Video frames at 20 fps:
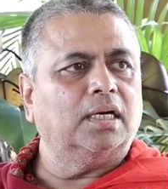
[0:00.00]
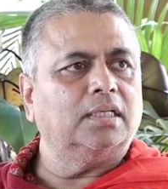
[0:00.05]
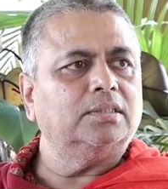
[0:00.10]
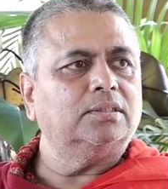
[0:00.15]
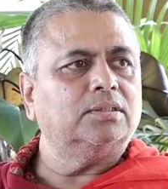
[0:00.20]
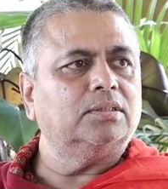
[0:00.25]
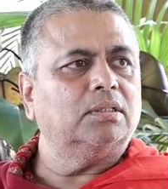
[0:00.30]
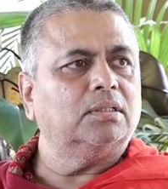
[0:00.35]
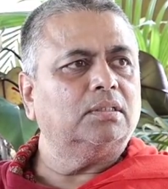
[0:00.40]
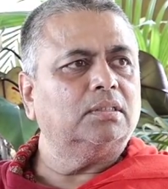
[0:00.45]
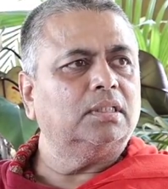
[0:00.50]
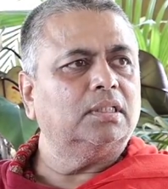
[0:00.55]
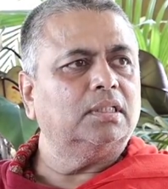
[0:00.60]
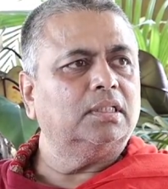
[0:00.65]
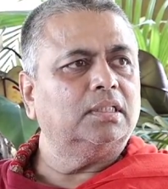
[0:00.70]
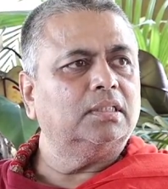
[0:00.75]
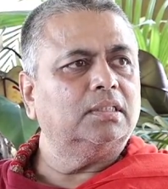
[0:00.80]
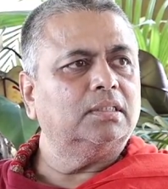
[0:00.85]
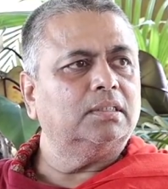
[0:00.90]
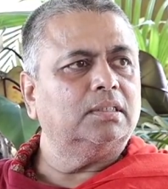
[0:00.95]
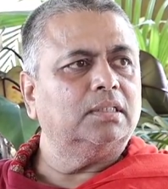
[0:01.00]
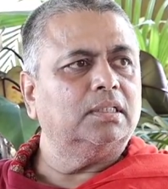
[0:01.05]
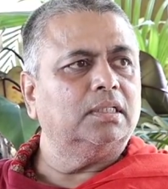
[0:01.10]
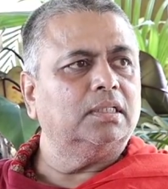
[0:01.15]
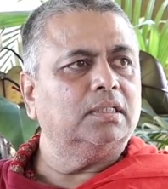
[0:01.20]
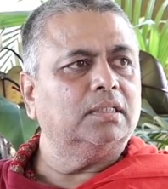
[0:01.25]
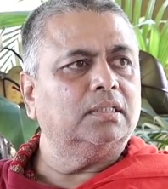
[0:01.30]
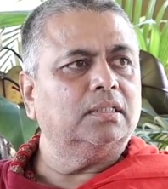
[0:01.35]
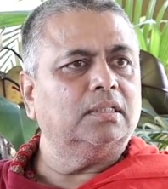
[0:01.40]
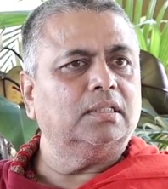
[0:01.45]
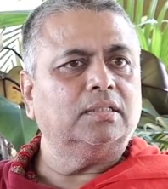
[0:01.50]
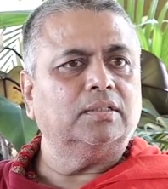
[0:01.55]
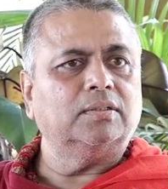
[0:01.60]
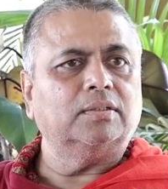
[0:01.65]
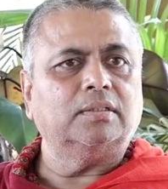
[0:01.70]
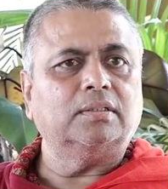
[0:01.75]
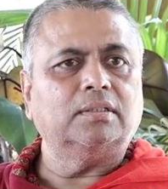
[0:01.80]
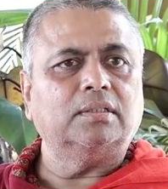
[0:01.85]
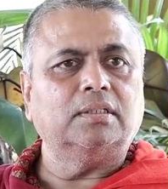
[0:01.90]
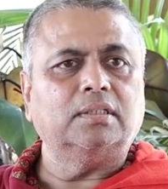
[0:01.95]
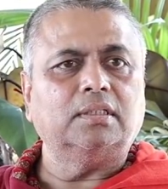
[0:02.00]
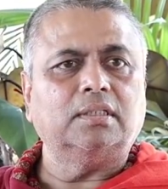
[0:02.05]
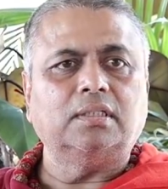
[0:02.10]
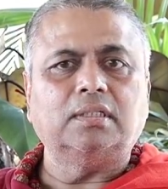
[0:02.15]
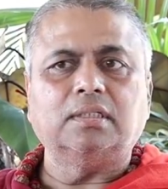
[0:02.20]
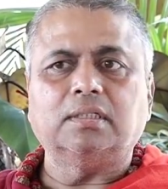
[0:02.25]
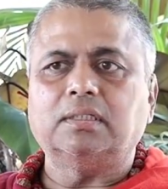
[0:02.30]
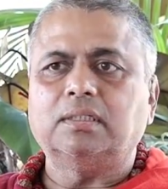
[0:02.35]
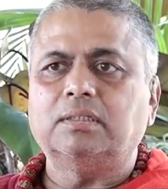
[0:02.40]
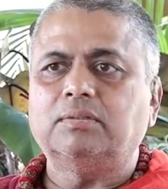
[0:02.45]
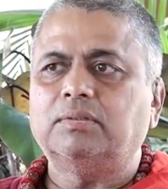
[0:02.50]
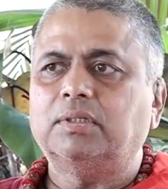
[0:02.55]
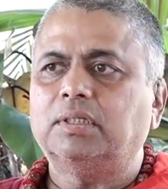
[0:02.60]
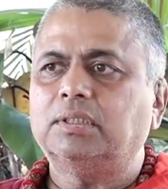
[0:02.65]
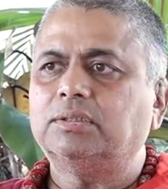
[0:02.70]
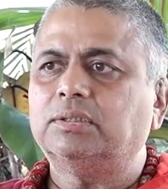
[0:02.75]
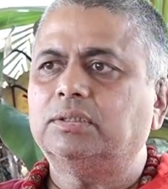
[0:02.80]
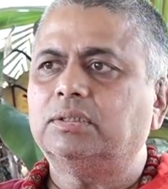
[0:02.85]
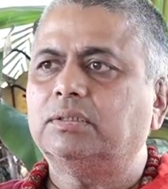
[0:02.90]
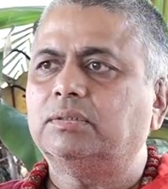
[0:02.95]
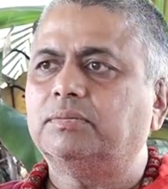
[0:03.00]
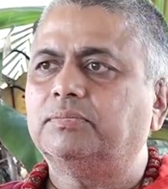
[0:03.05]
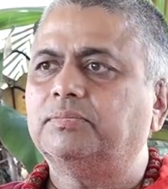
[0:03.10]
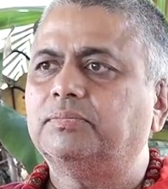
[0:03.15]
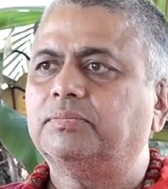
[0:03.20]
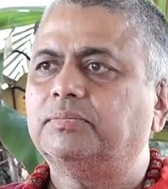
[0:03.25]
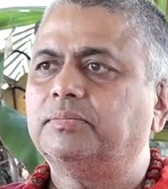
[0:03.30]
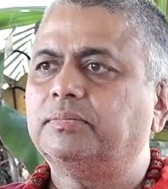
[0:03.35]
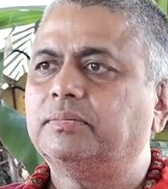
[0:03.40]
saw another thing in the Lucknow ashram.